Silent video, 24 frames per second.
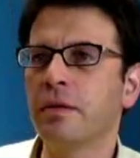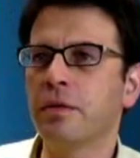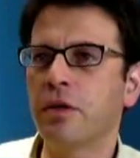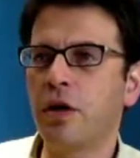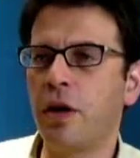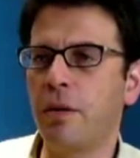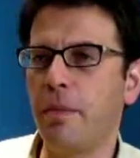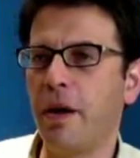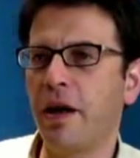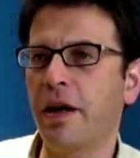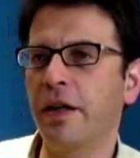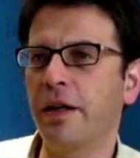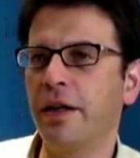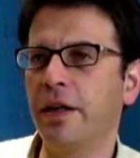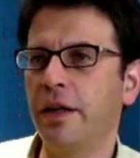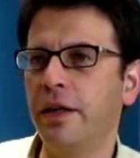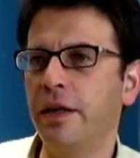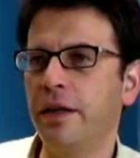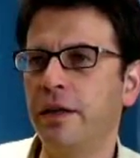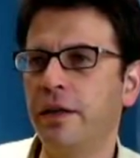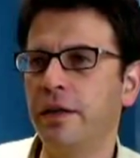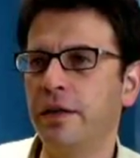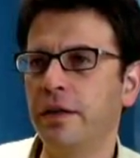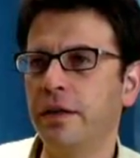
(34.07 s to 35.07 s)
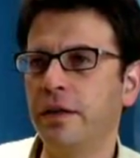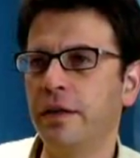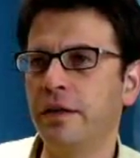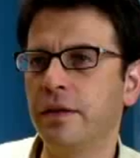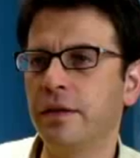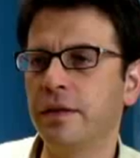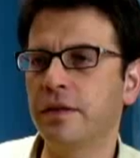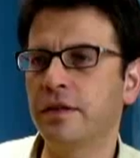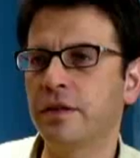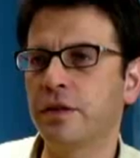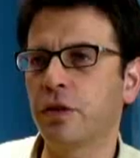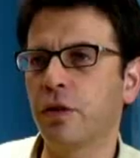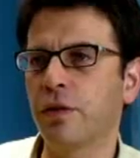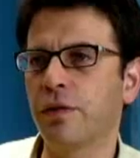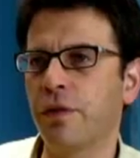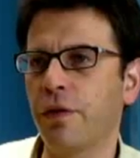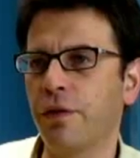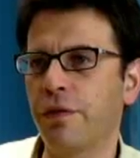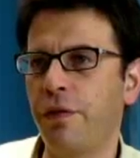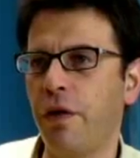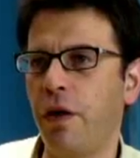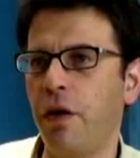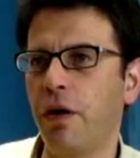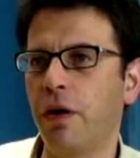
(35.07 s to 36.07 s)
commodity server
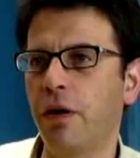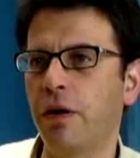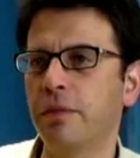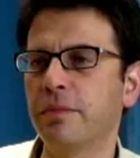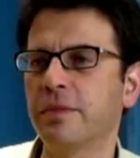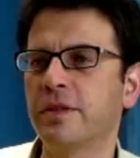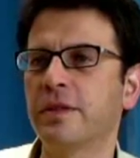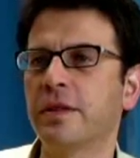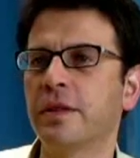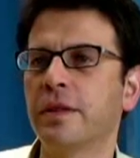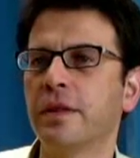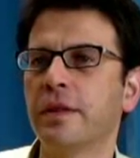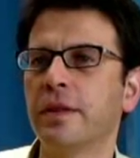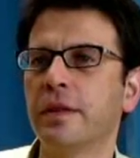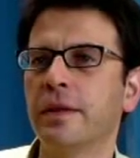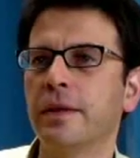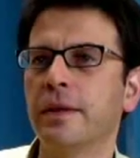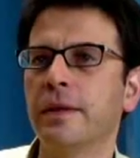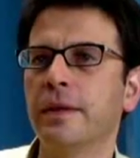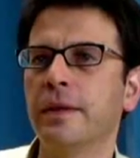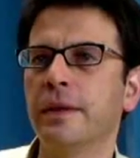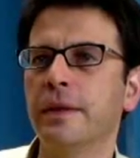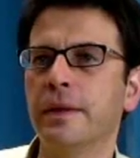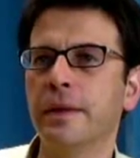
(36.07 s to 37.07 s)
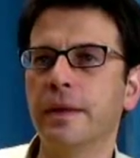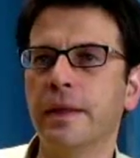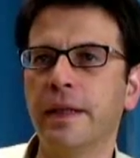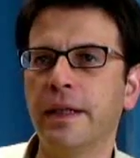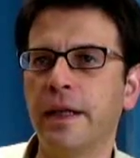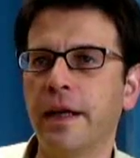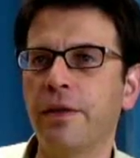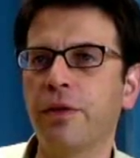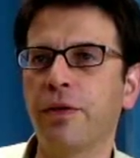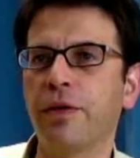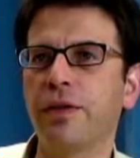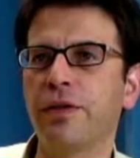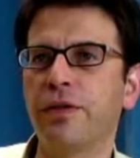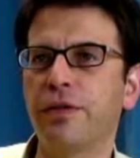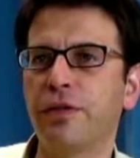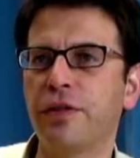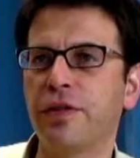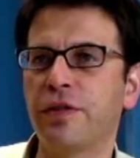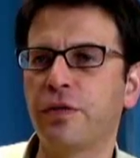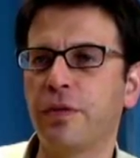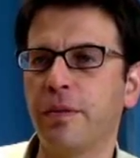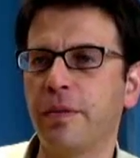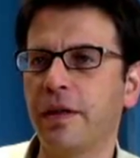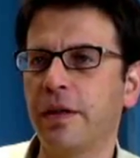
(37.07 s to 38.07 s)
farms, and other
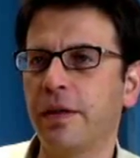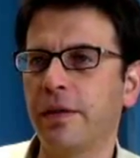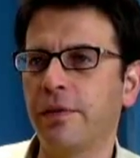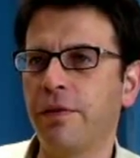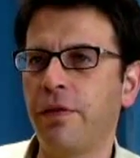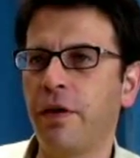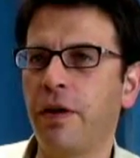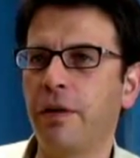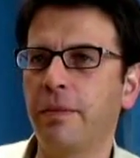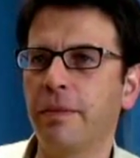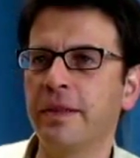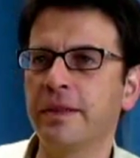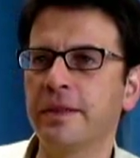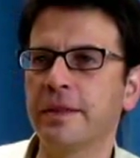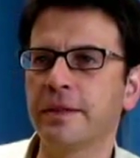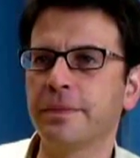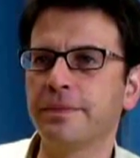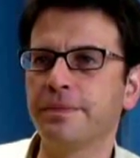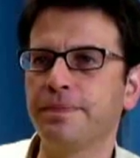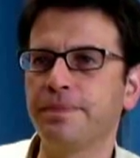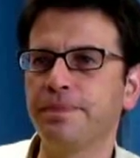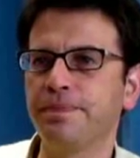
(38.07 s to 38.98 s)
distributed environments.